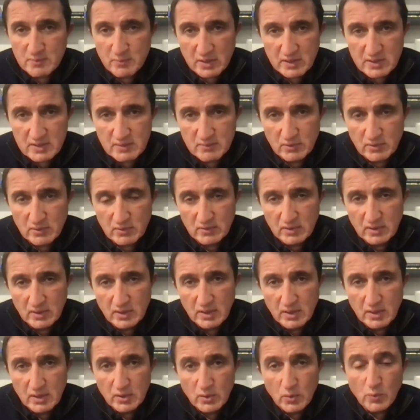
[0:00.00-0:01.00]
as
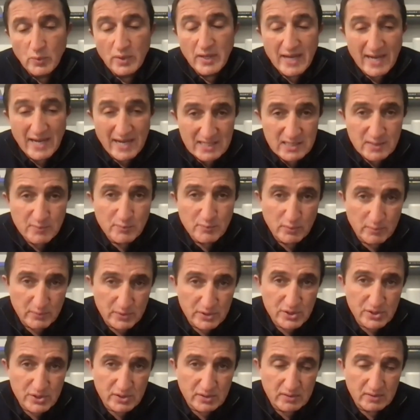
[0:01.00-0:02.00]
possible, we ask
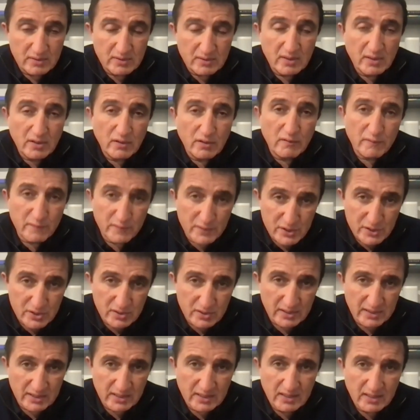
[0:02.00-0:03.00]
permission
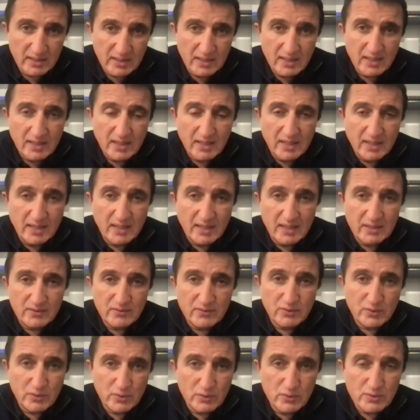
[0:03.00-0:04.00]
officially
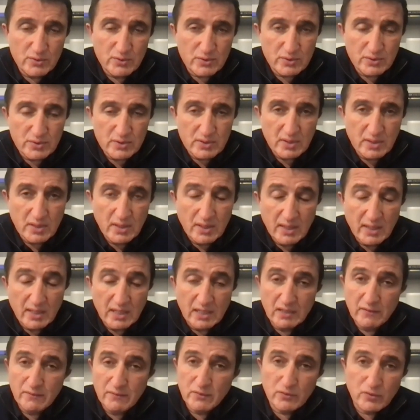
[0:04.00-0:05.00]
to the users.
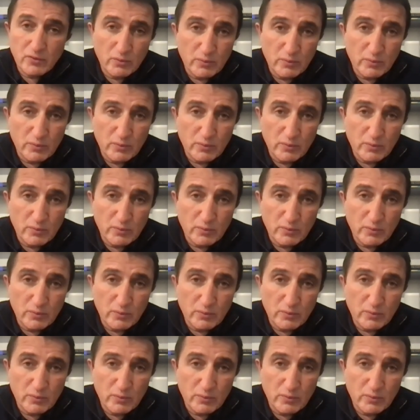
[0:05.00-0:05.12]
And if